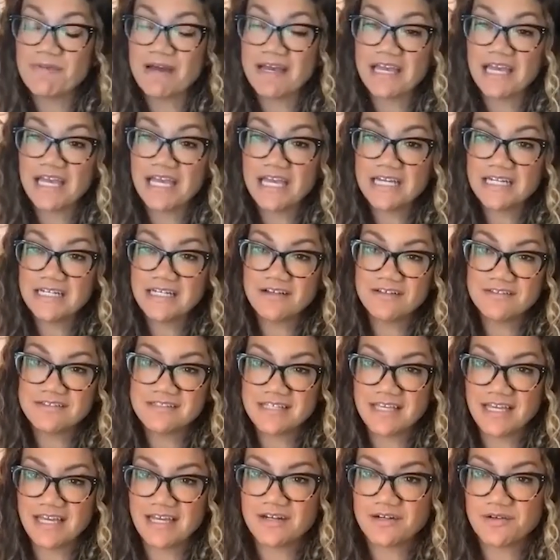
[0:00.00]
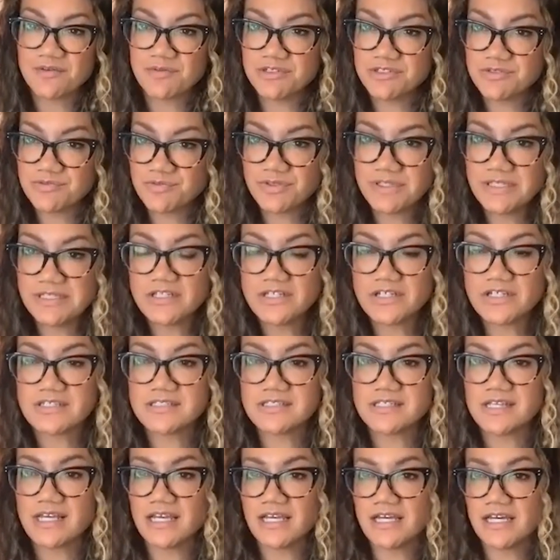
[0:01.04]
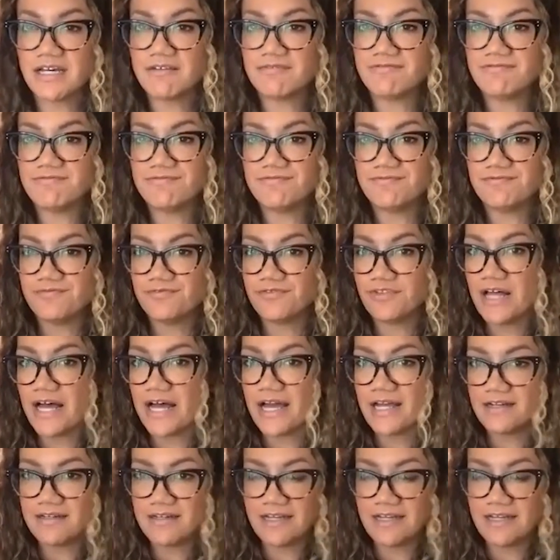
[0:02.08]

my handheld scanner, which really looks like a flat